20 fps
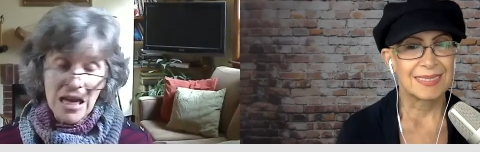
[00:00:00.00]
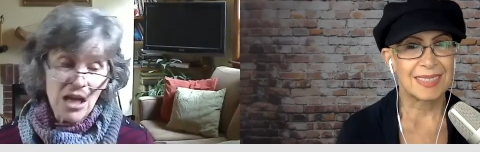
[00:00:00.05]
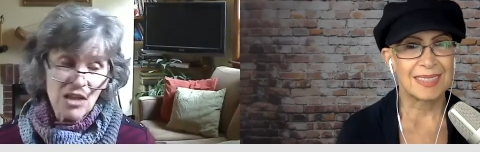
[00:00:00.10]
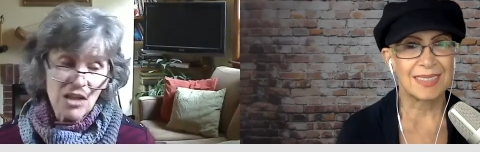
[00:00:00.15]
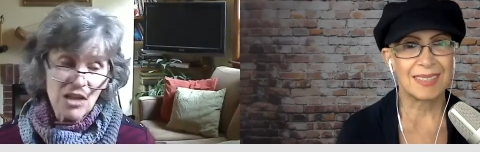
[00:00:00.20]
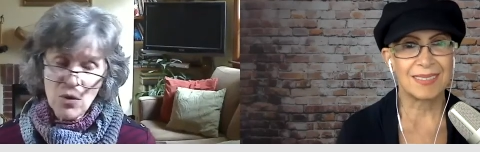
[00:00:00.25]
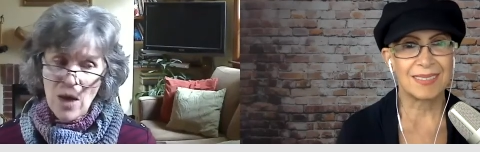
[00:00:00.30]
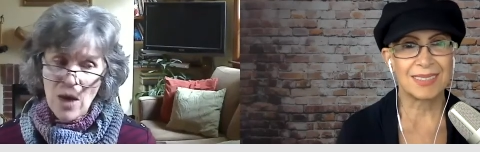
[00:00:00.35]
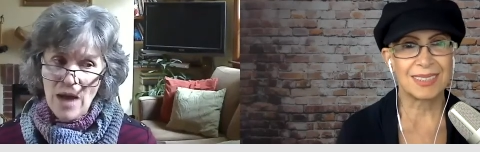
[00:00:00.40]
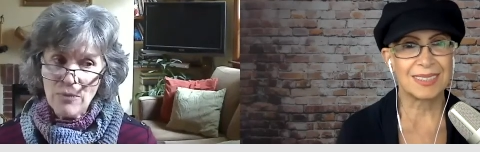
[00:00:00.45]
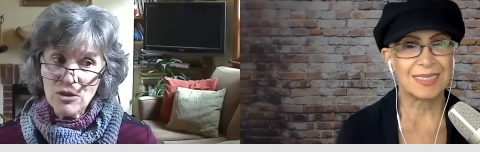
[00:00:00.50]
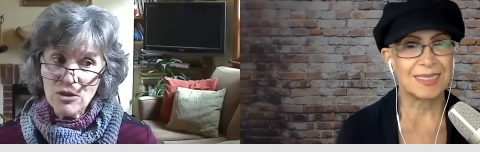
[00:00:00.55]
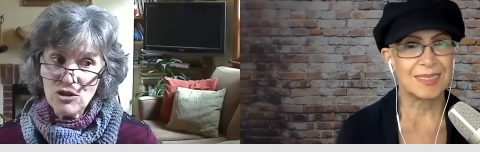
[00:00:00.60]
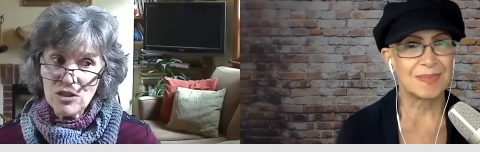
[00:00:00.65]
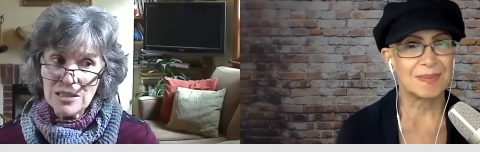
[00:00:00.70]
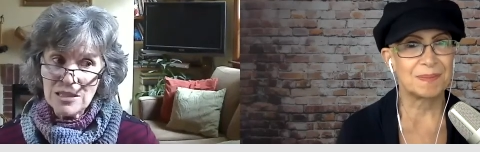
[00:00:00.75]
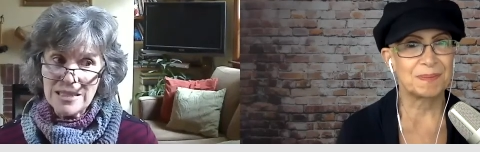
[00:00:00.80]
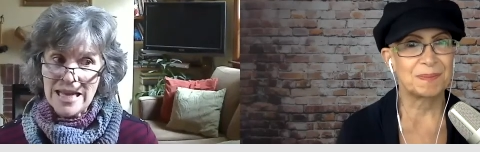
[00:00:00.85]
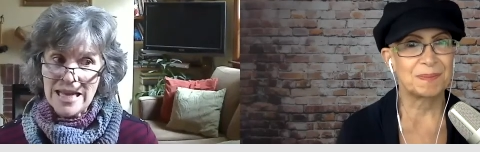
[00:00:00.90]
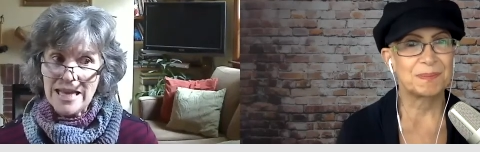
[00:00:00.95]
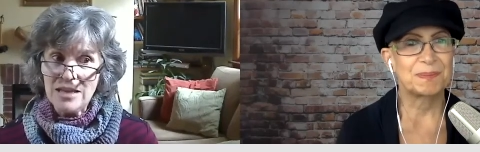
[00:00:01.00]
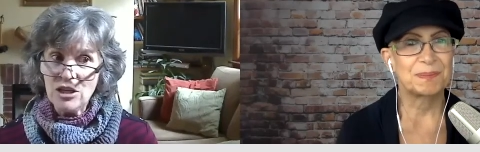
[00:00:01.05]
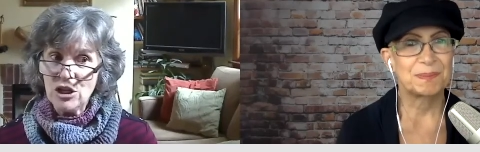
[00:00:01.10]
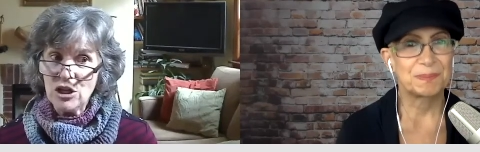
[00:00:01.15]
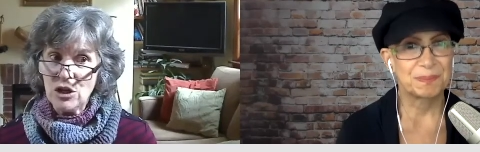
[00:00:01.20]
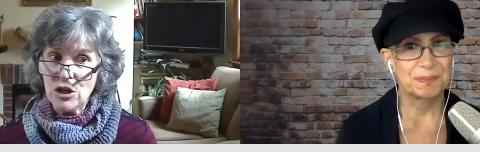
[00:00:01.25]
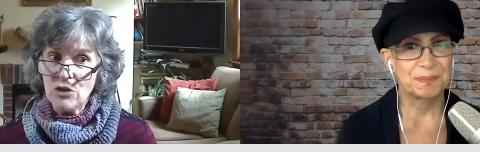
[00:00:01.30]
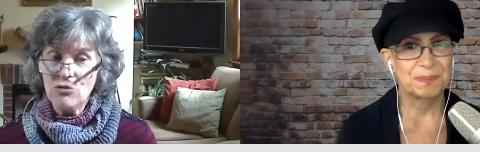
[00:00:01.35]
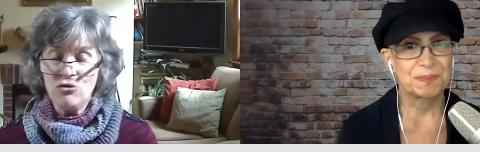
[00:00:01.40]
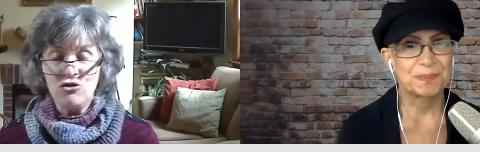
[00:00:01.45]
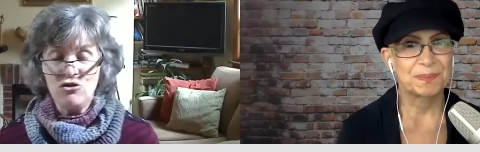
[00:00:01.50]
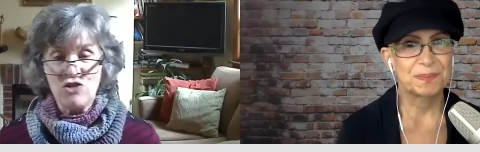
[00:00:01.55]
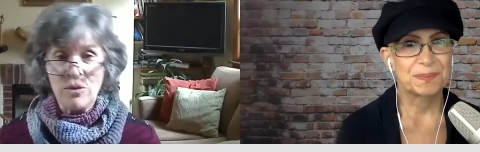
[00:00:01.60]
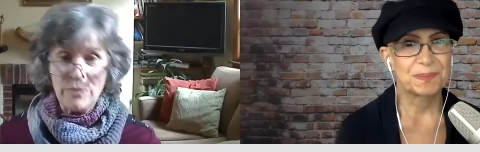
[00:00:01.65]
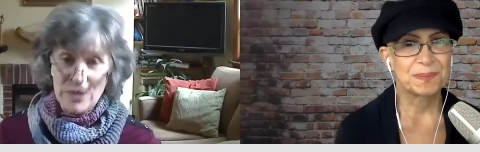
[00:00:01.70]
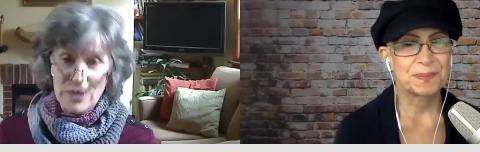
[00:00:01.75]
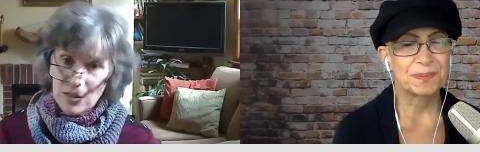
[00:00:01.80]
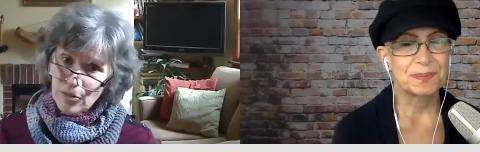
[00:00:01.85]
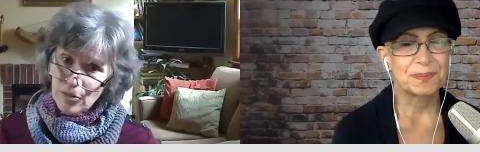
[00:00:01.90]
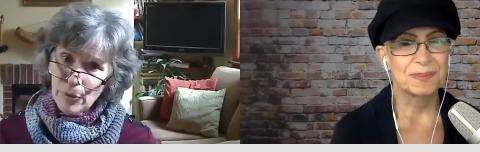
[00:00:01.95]
Speaker 1: so i would just say you know jump
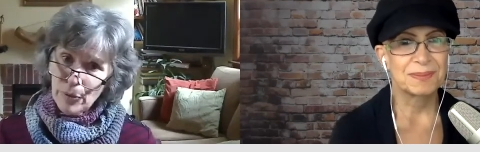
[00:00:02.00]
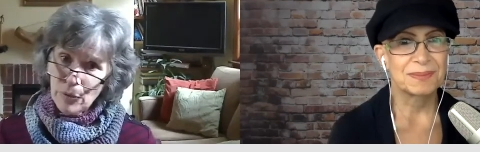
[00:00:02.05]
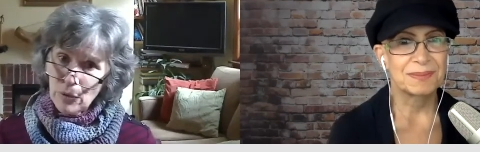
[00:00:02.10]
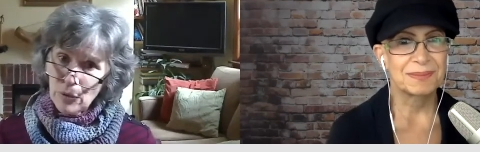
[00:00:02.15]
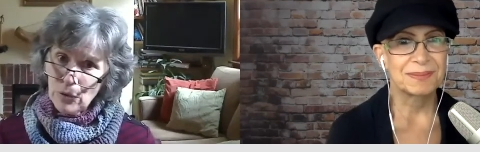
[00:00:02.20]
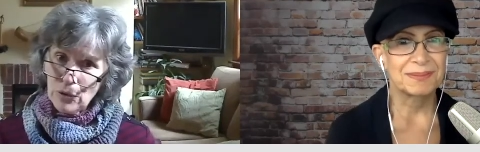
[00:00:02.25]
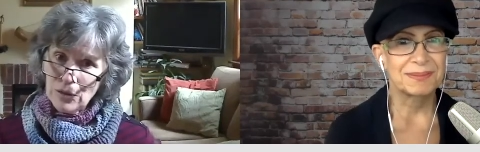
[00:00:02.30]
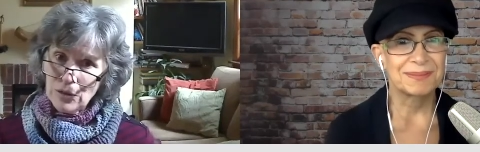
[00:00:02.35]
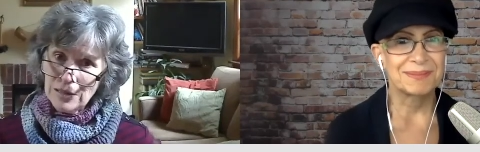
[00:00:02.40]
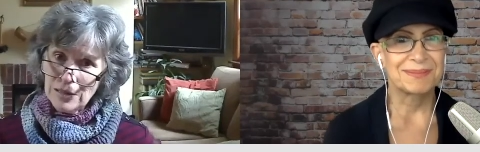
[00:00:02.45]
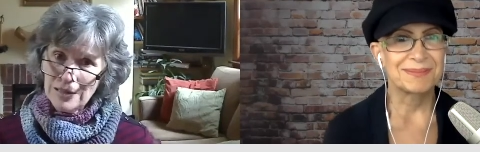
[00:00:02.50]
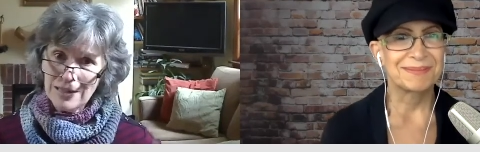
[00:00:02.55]
into the pool